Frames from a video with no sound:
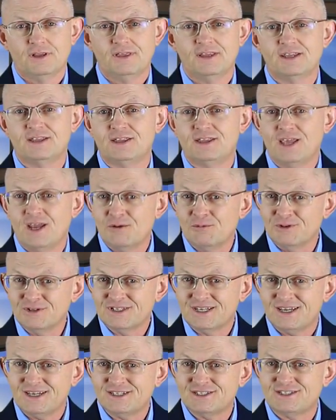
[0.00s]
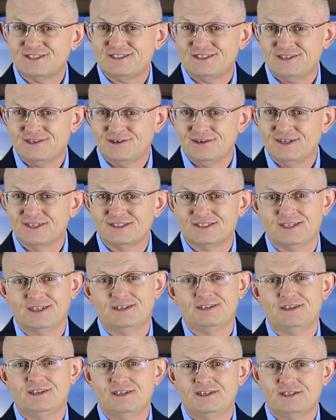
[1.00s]
that they will take
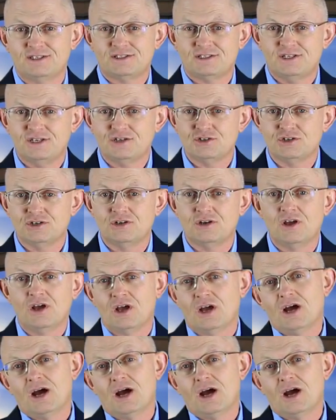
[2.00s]
seriously the decision